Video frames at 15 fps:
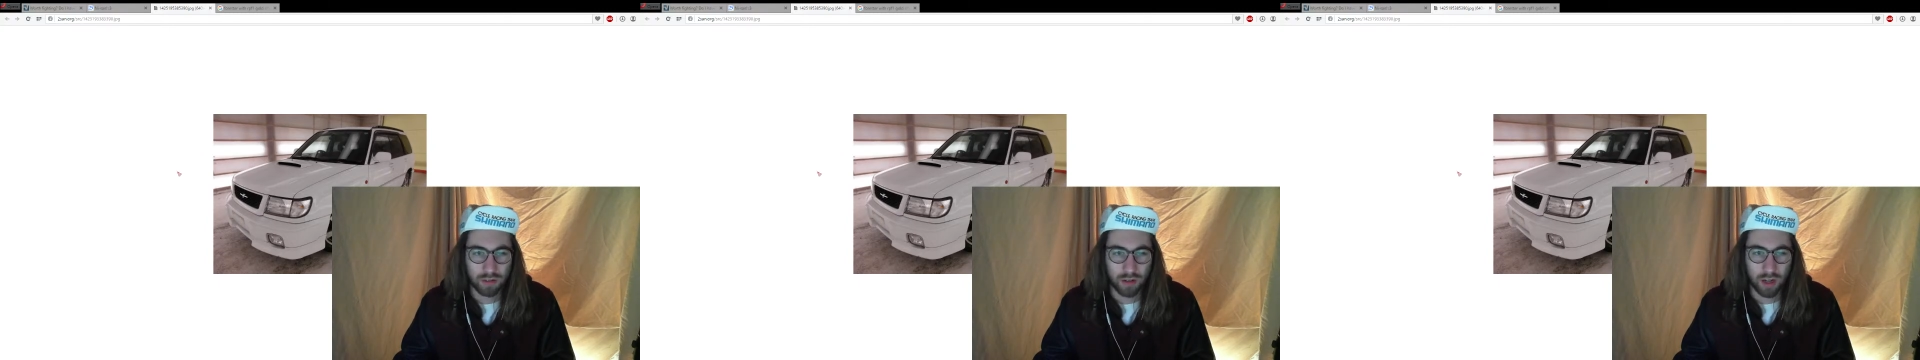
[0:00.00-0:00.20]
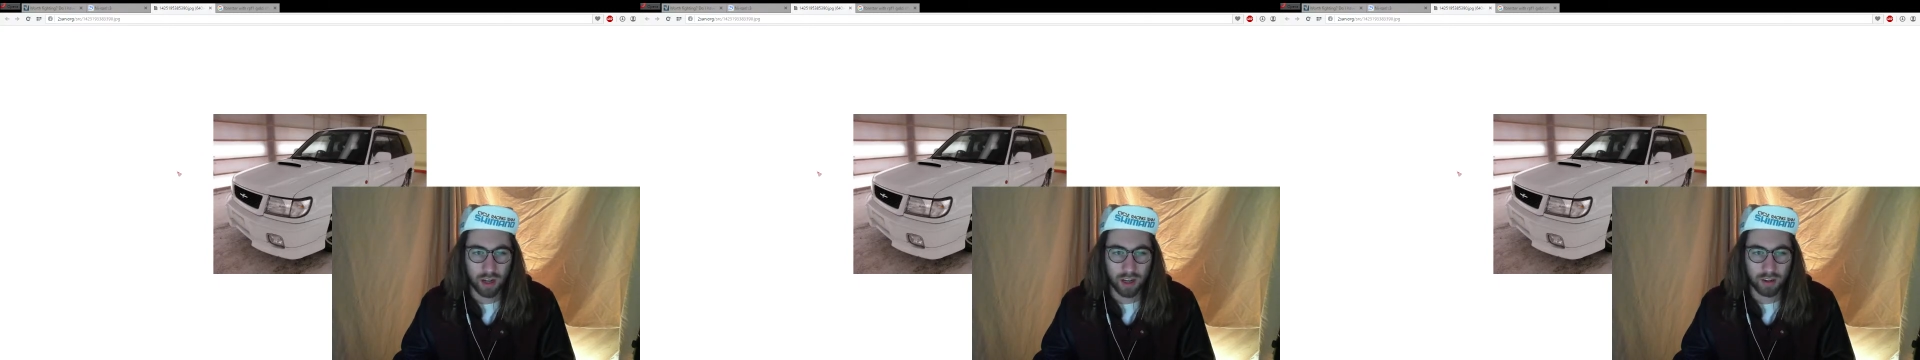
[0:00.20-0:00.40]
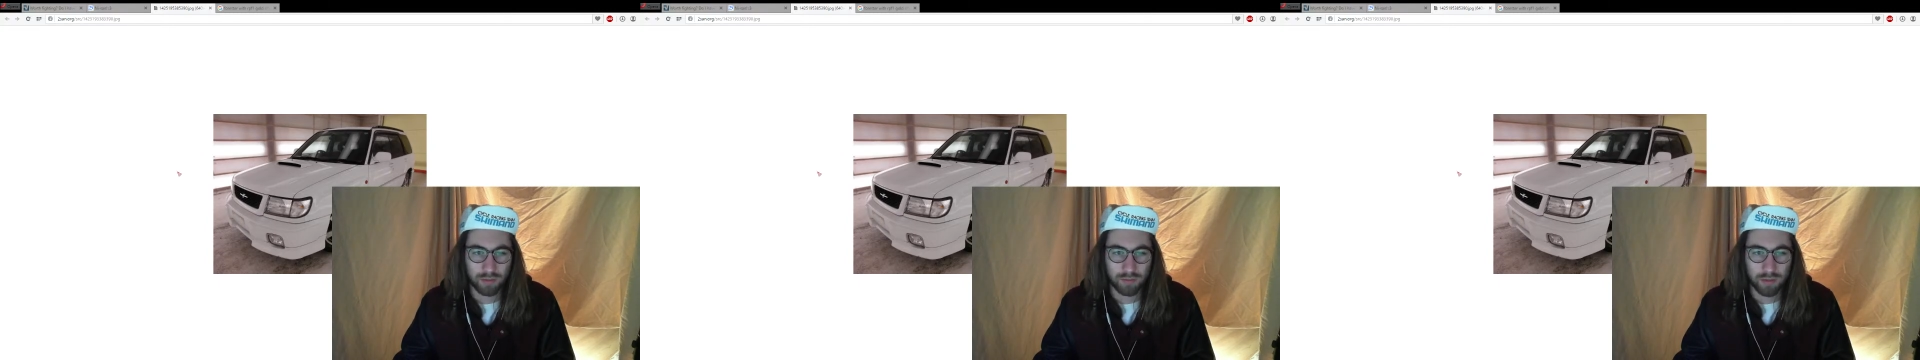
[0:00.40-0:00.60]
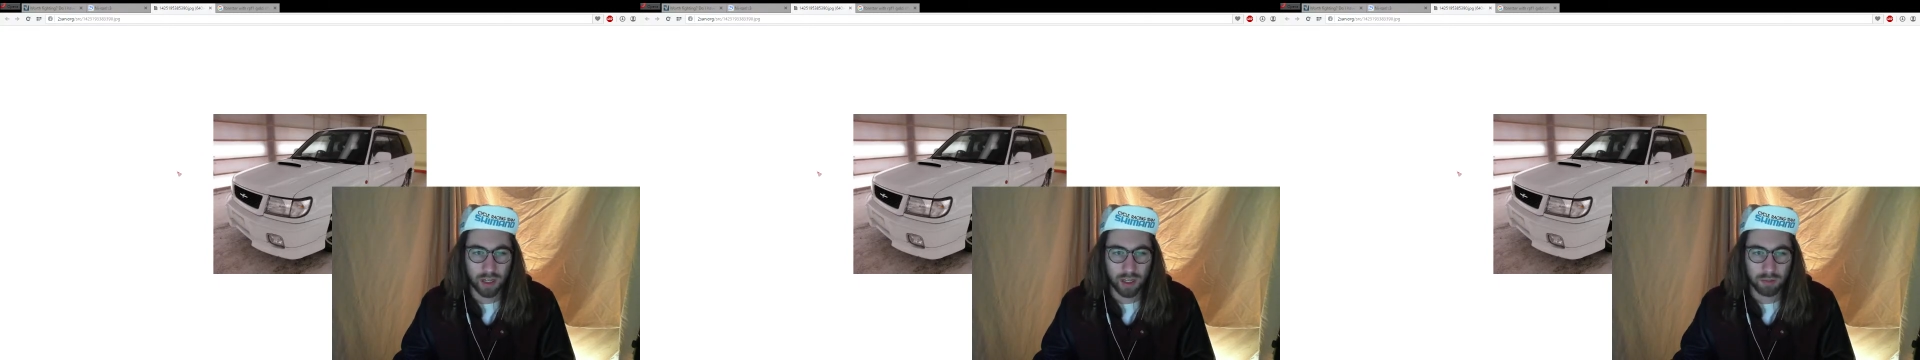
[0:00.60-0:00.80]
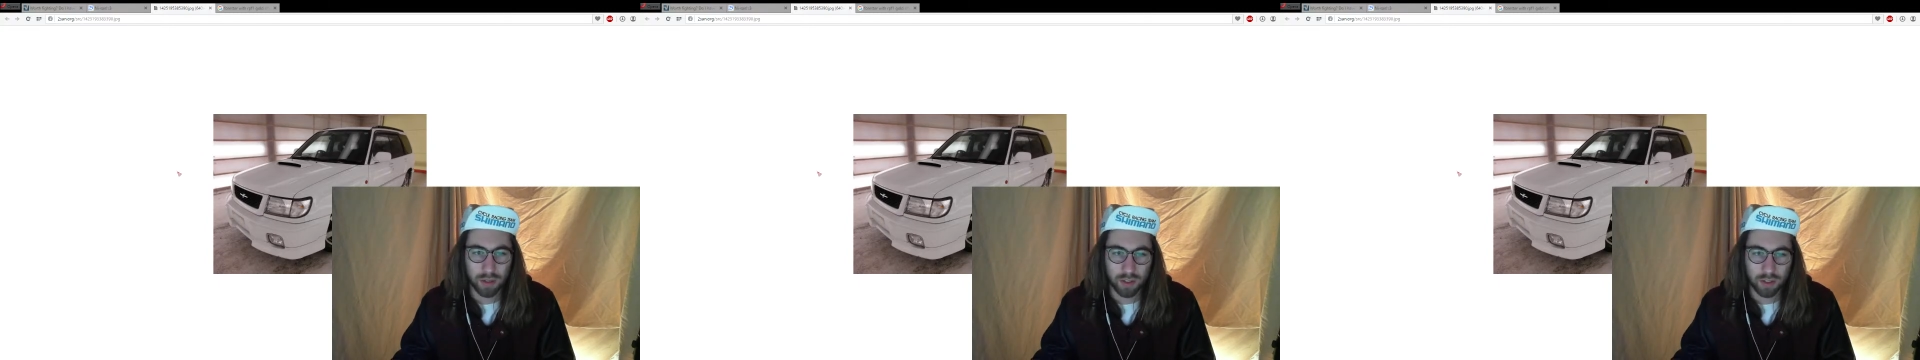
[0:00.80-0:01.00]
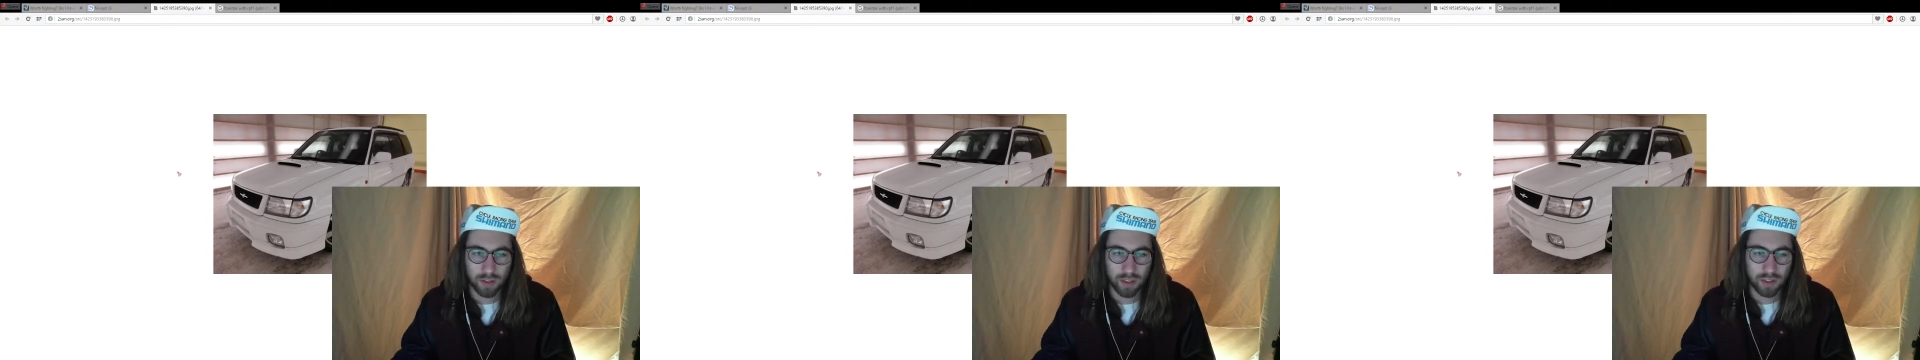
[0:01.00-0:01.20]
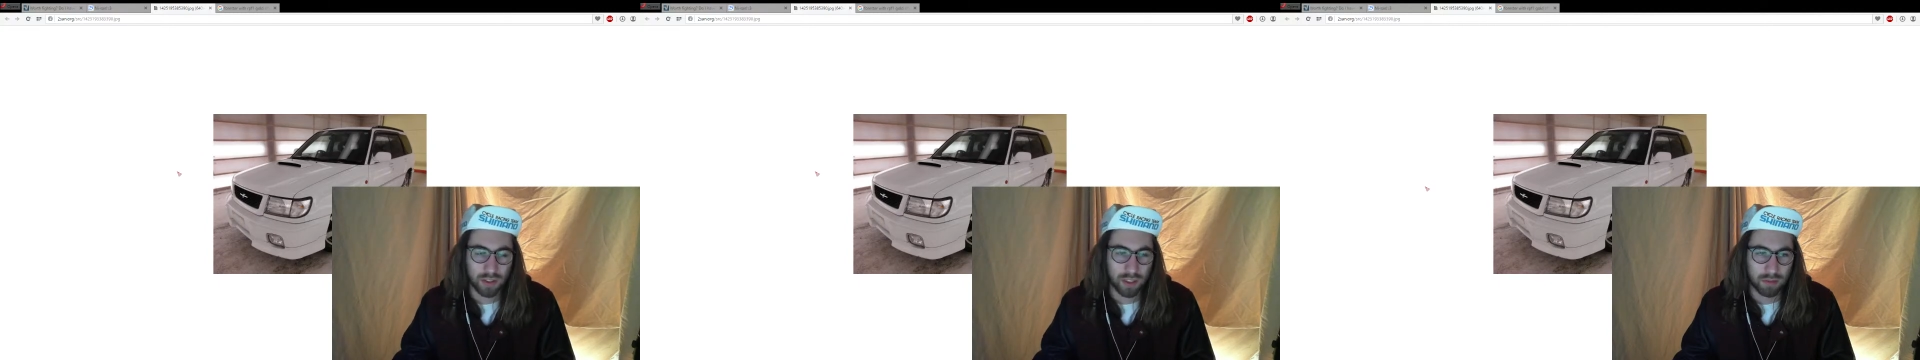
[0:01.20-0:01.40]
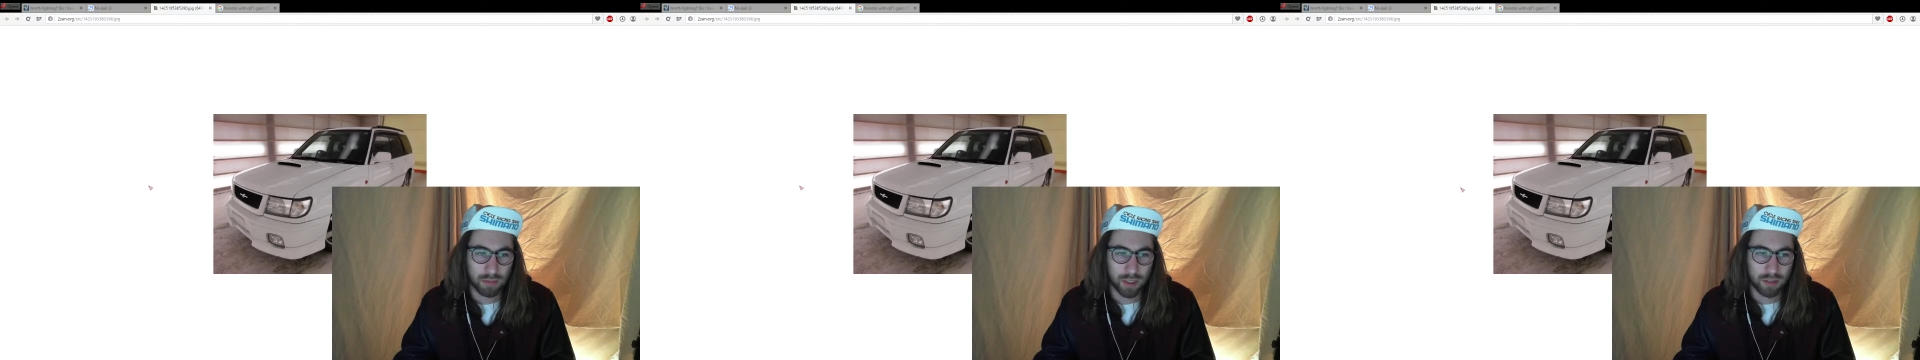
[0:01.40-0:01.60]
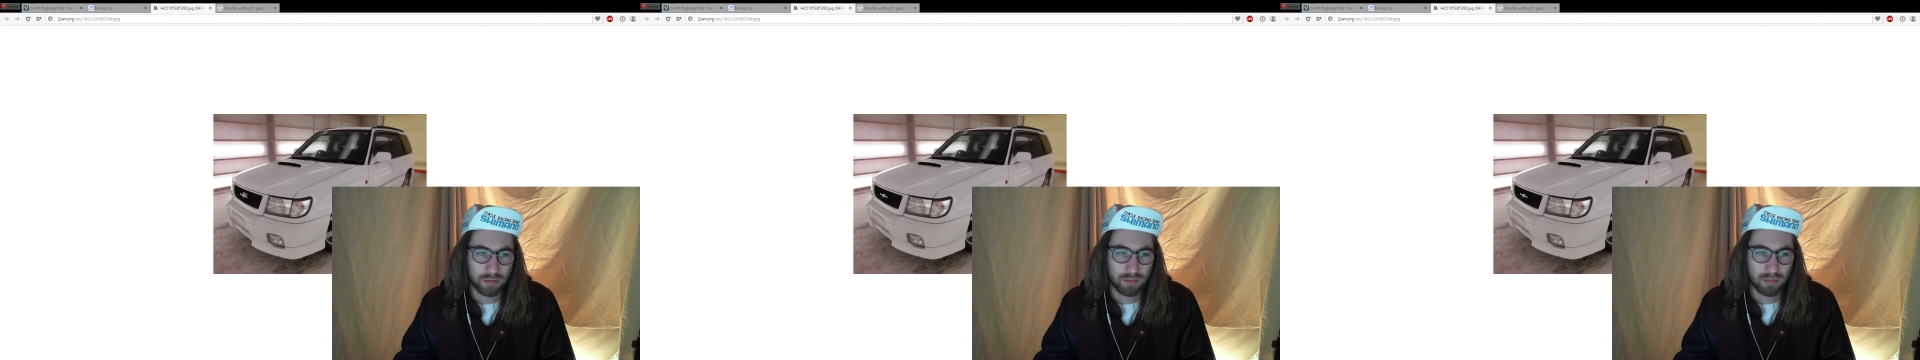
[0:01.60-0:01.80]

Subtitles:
I've taken pictures since then, but